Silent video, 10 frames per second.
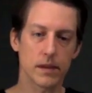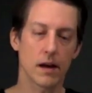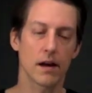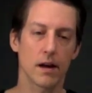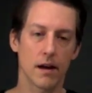
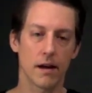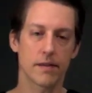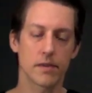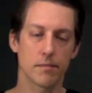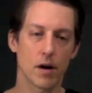
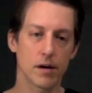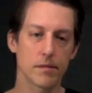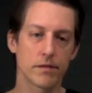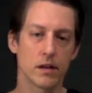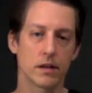at the bottom
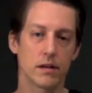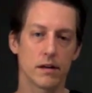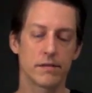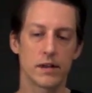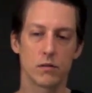of
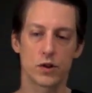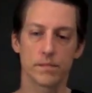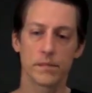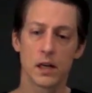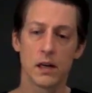the
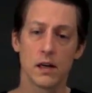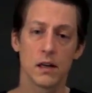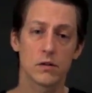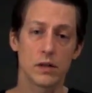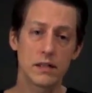ocean.
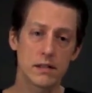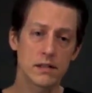So this